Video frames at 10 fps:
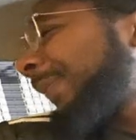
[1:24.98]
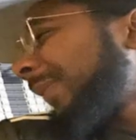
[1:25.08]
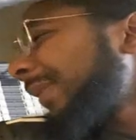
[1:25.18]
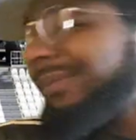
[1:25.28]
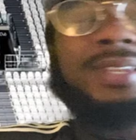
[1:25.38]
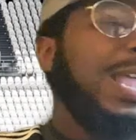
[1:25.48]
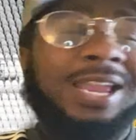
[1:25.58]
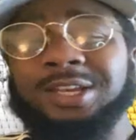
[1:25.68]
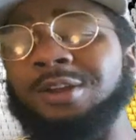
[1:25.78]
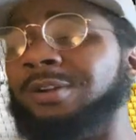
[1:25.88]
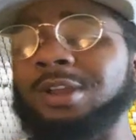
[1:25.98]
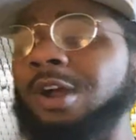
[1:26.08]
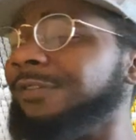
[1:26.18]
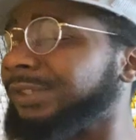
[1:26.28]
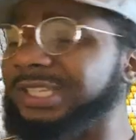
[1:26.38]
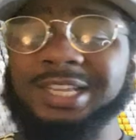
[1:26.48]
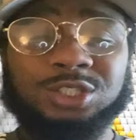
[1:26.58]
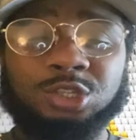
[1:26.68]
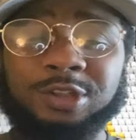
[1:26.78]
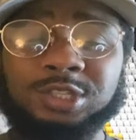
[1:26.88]
you. Nah, you know, saying
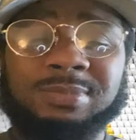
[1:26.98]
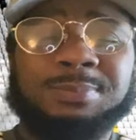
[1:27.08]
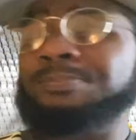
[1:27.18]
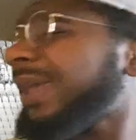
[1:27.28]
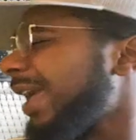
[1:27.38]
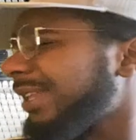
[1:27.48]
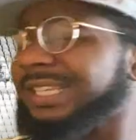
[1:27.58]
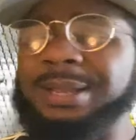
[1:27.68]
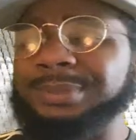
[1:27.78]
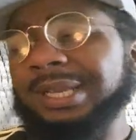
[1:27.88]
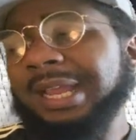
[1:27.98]
sorry to me bare time.